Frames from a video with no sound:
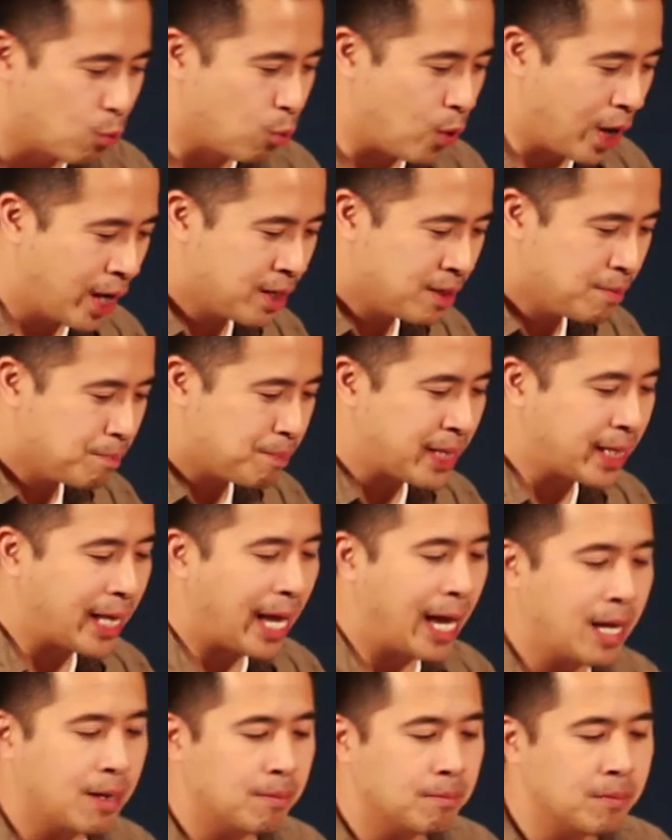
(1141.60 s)
one
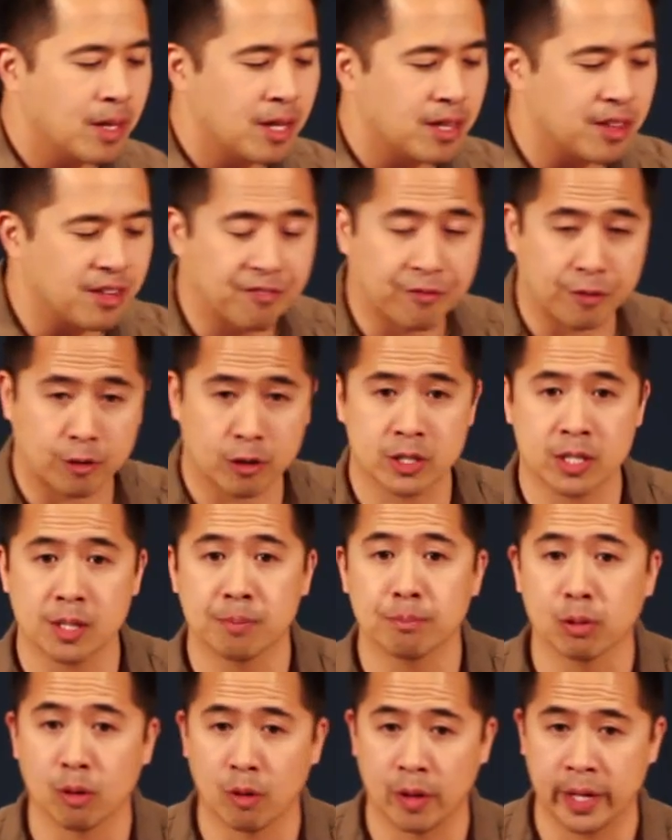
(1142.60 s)
became the first
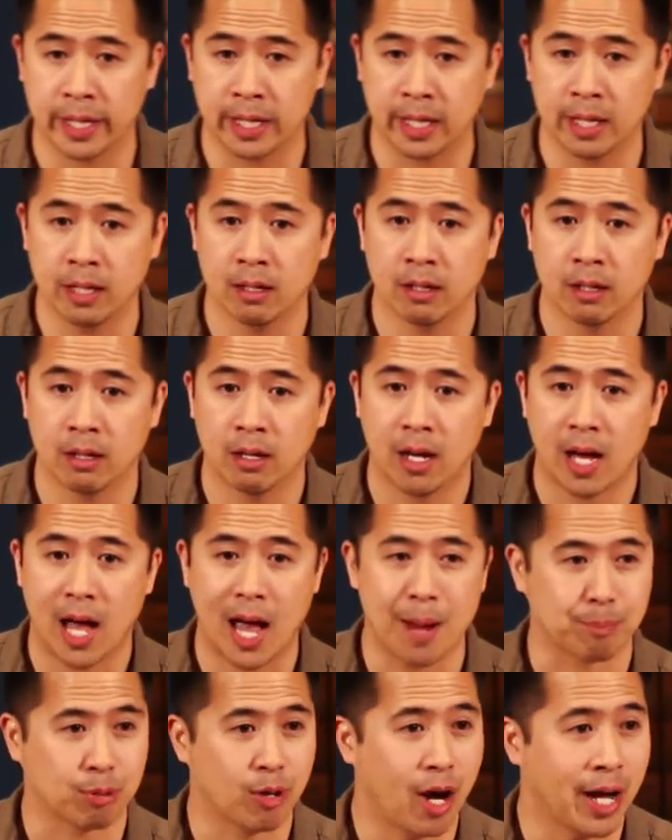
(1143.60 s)
employee
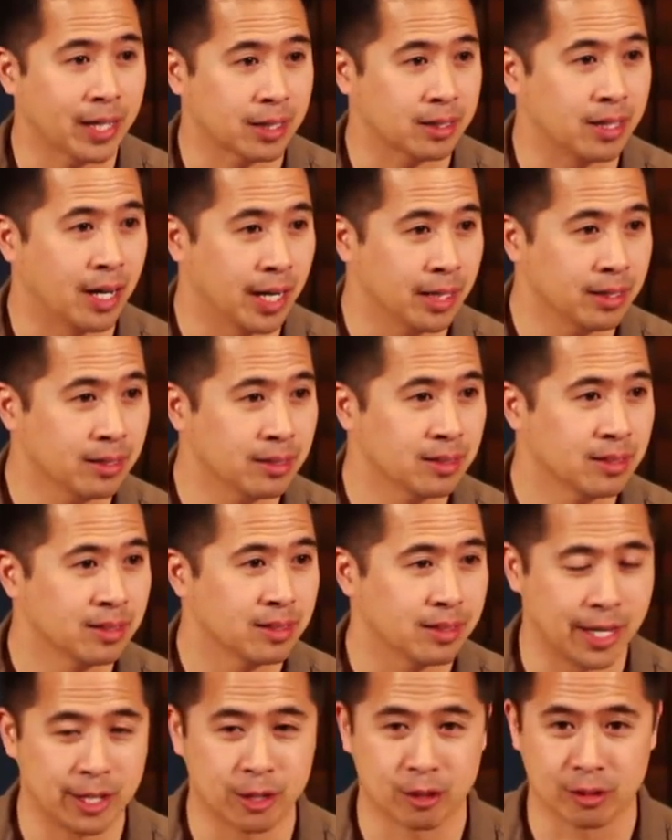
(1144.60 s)
at Product Hunt
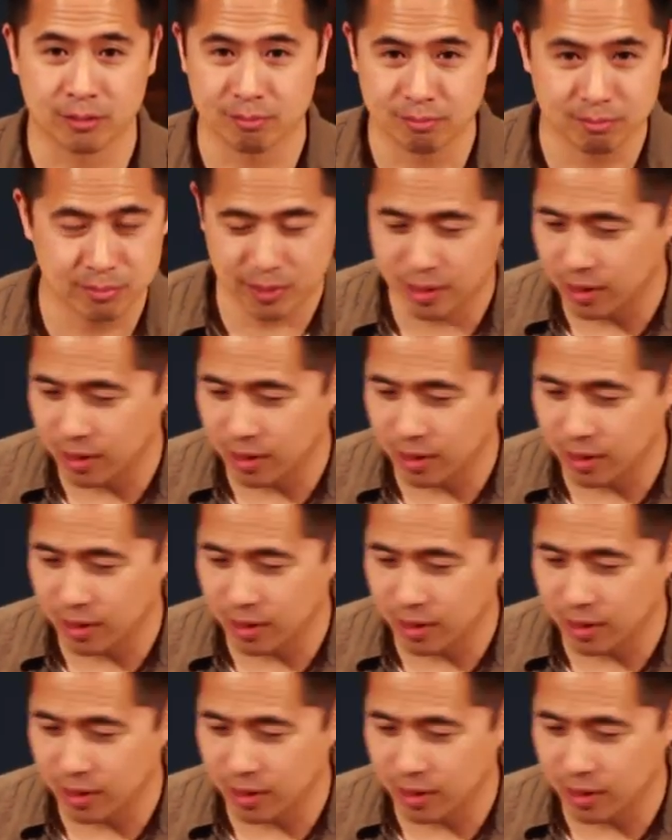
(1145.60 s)
later,